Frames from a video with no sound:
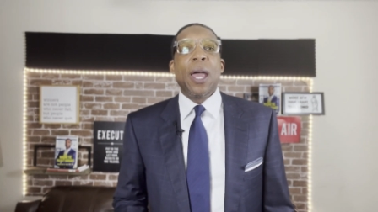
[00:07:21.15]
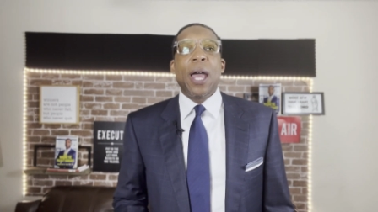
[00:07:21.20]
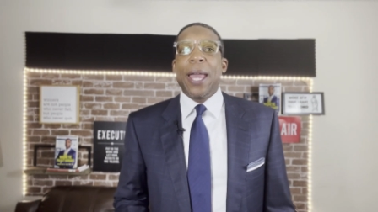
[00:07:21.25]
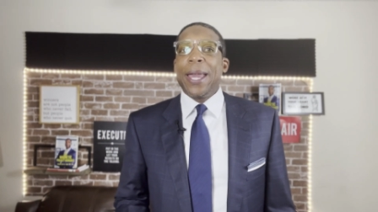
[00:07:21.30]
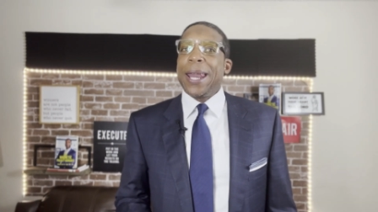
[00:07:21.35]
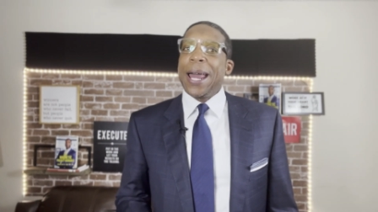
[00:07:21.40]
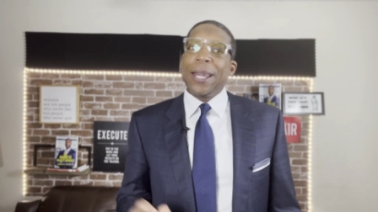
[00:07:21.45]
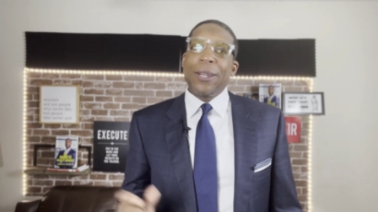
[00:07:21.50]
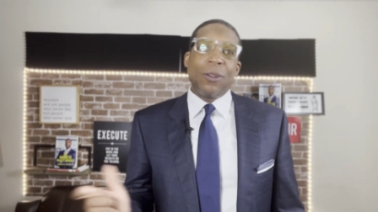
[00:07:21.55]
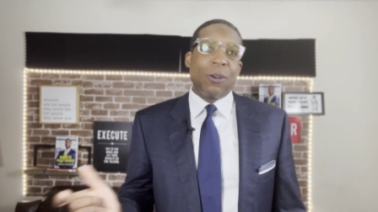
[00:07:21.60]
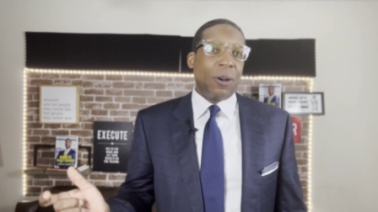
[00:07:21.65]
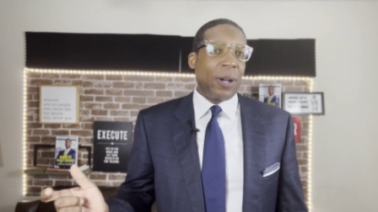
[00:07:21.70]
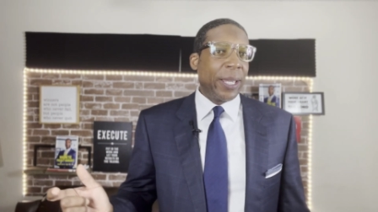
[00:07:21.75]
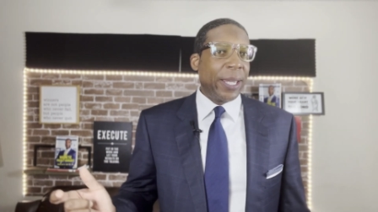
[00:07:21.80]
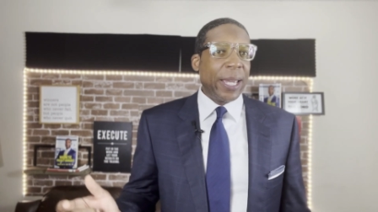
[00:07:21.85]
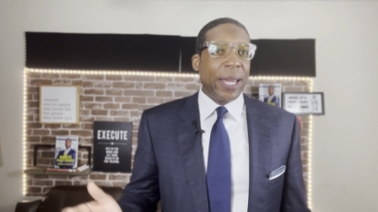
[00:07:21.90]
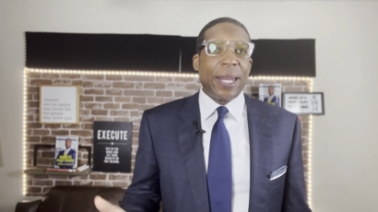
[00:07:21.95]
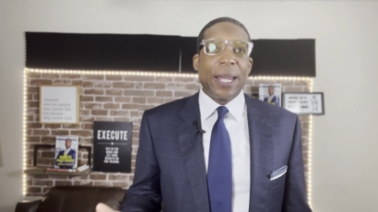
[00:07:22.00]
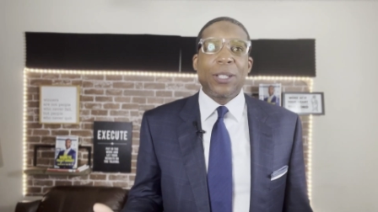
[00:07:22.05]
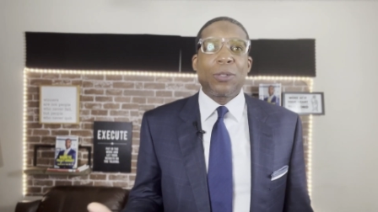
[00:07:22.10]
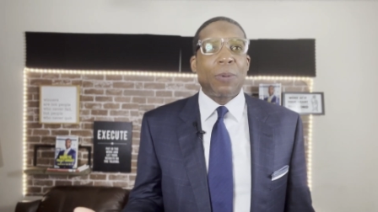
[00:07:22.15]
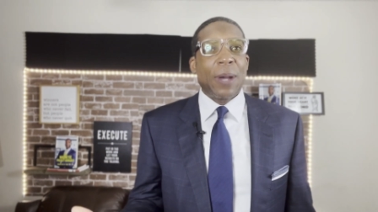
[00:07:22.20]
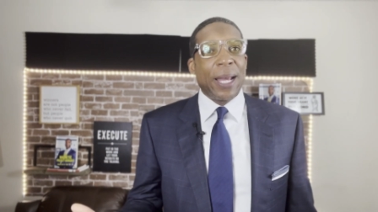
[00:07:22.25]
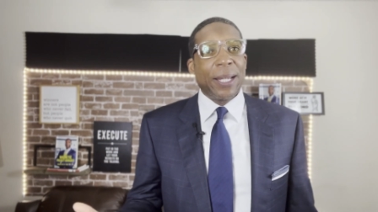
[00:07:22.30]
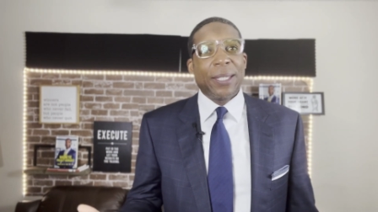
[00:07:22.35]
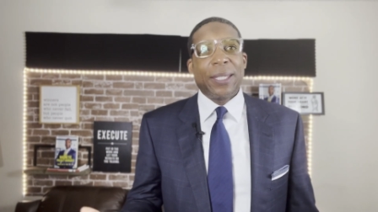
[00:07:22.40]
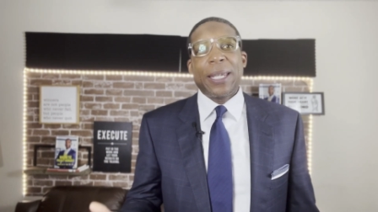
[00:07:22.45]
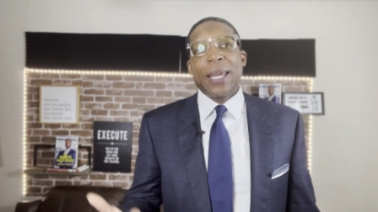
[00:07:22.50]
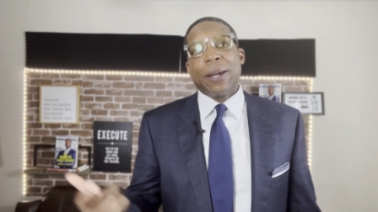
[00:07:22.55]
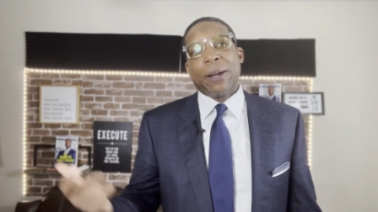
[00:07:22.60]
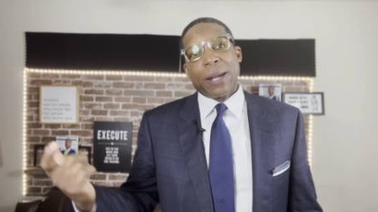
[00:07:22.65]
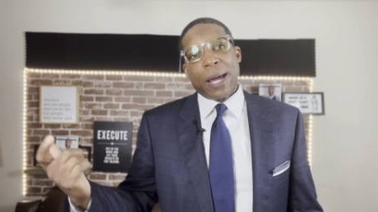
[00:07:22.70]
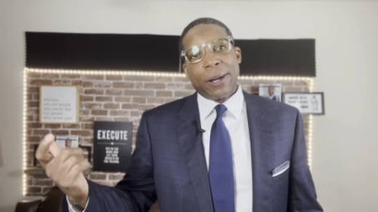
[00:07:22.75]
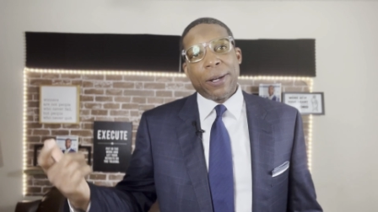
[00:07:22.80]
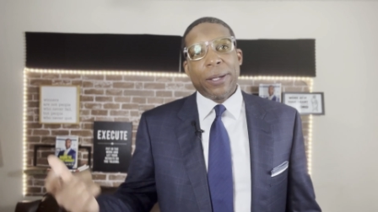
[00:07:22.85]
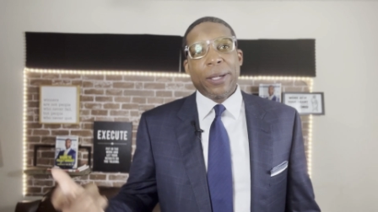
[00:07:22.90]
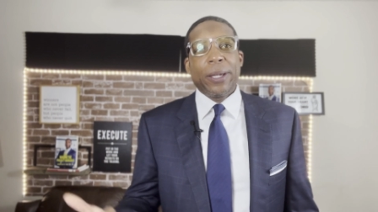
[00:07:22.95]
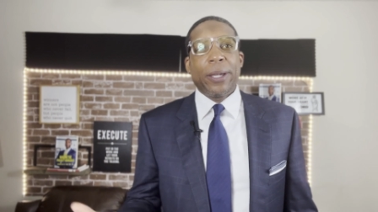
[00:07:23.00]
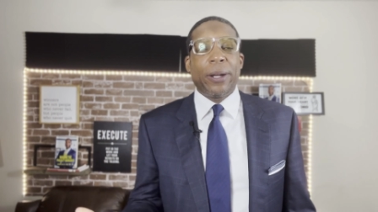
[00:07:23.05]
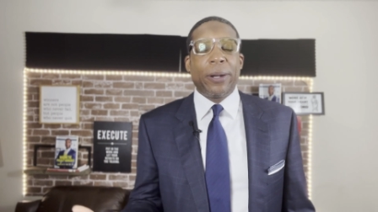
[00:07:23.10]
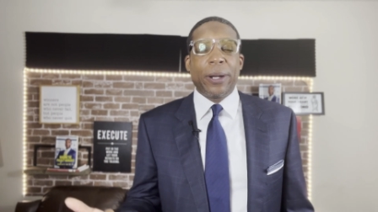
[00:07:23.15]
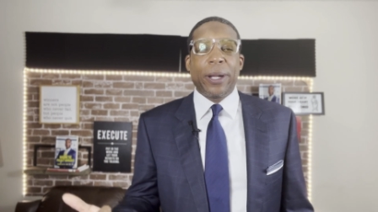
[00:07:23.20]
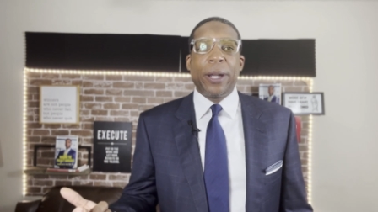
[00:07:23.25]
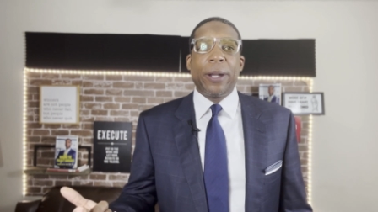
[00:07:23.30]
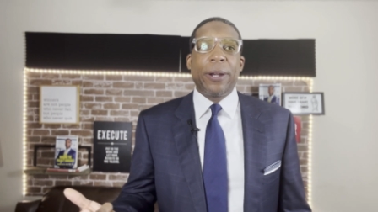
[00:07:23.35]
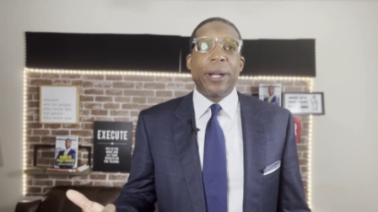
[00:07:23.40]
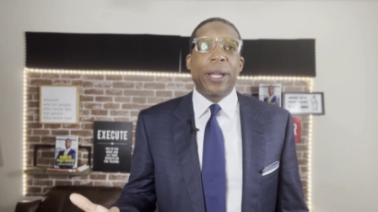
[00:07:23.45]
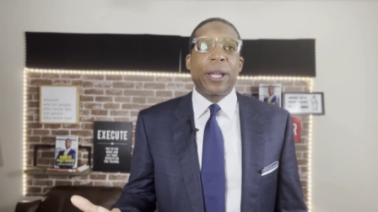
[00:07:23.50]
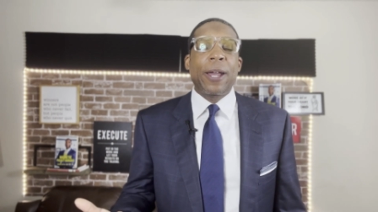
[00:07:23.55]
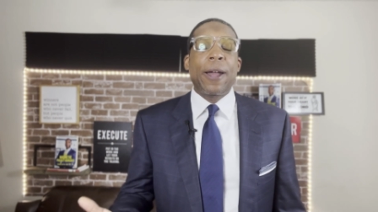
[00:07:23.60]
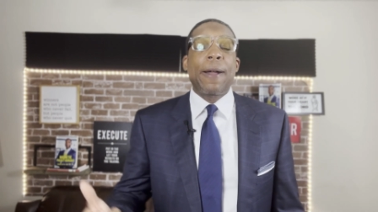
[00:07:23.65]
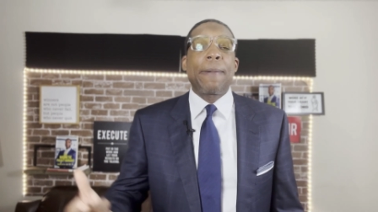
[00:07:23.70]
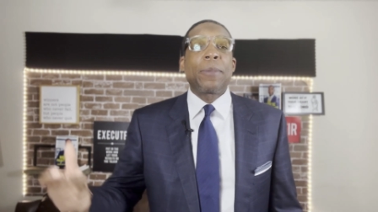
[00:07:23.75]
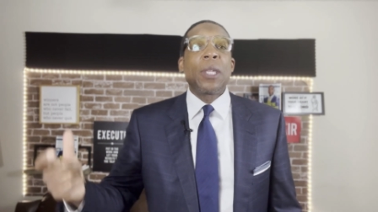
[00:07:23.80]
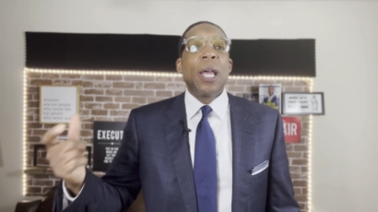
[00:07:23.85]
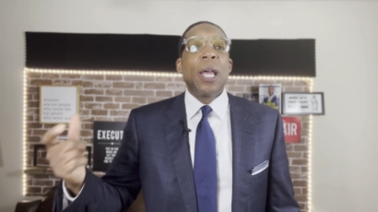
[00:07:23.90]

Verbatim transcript: and i know again that's why i said I, here, here it comes